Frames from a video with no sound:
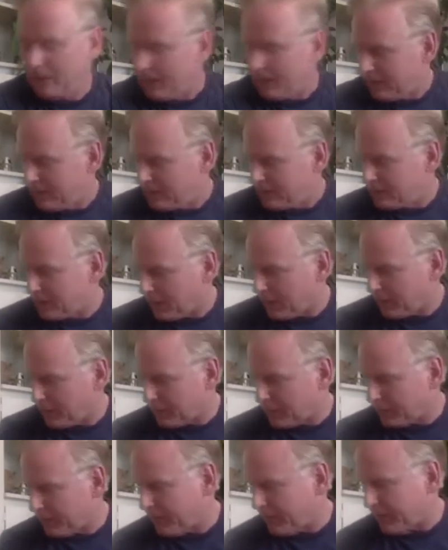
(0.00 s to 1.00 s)
You should
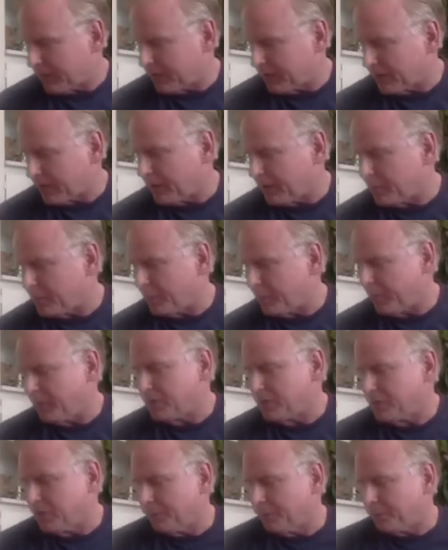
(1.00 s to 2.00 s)
almost feel like a gut
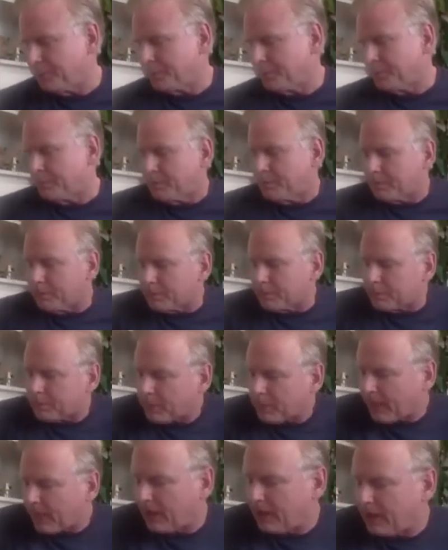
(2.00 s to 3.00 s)
punch.
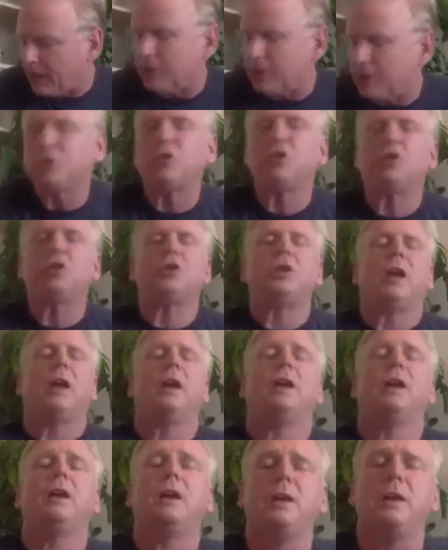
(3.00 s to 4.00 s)

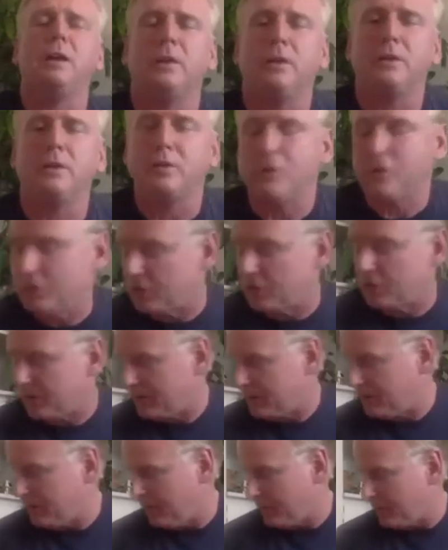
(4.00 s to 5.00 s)
Change.
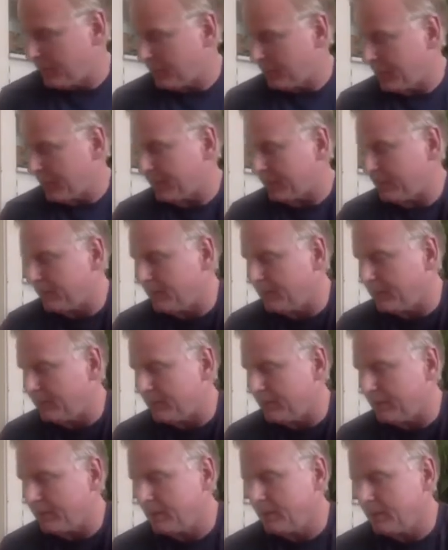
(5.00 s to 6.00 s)
Deep breath
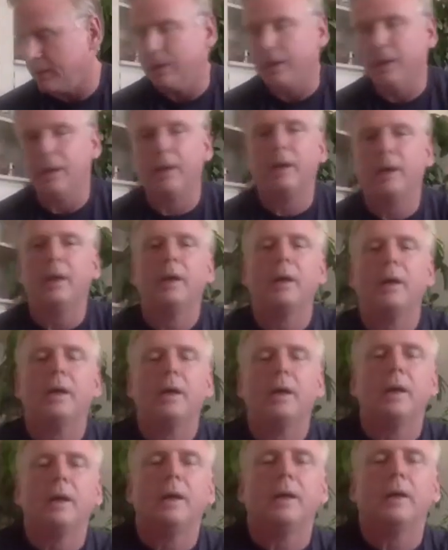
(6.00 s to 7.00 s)
in.
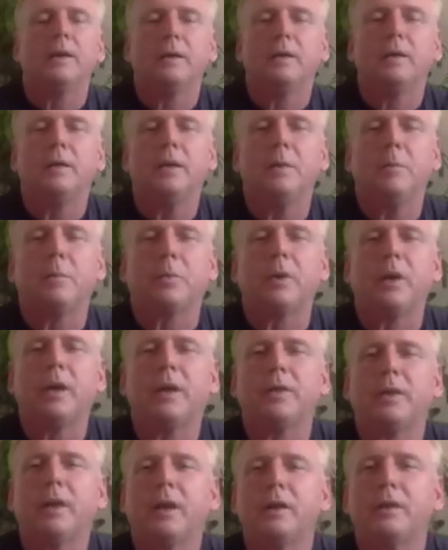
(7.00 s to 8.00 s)
Deep
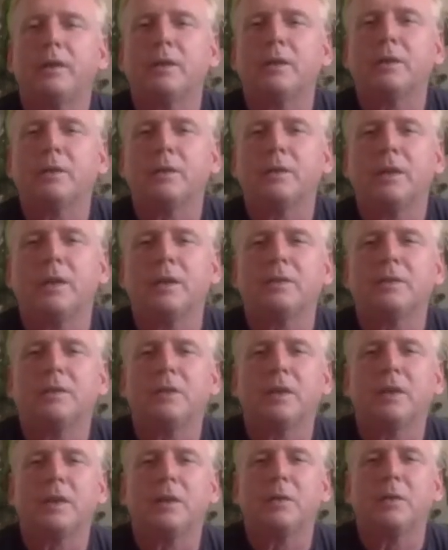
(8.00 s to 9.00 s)
breath out. Little
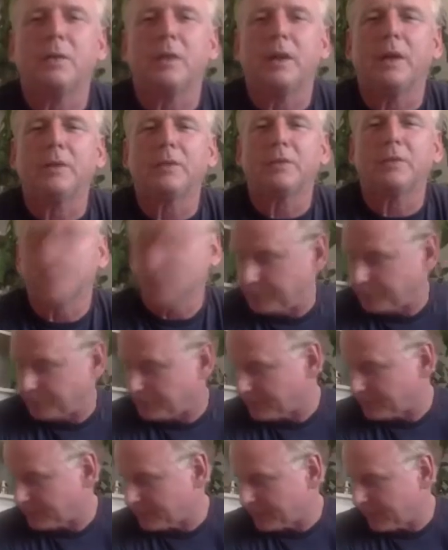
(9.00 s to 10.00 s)
10-second rest.
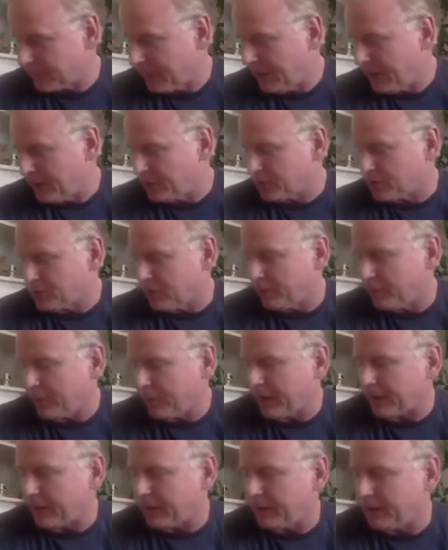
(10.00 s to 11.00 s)
Jump
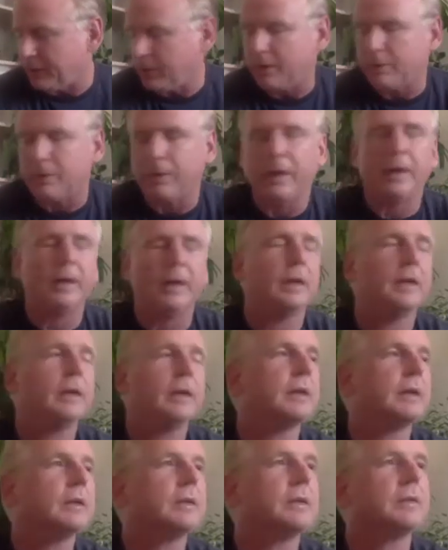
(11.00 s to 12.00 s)
back into it. Ready,
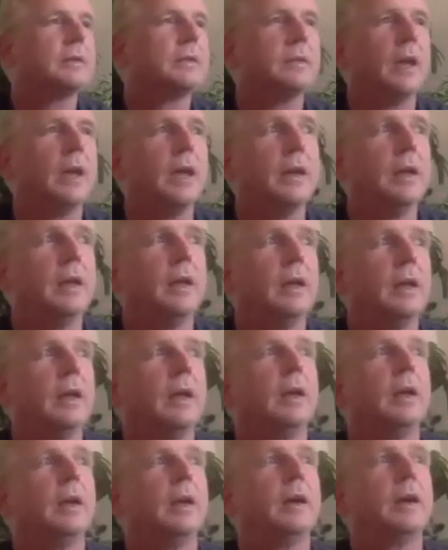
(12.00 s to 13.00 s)
set,
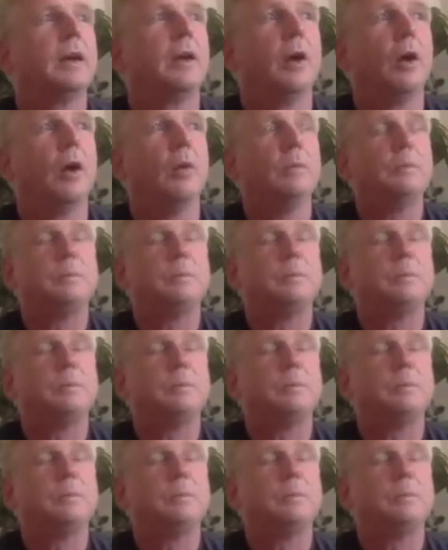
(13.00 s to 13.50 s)
go.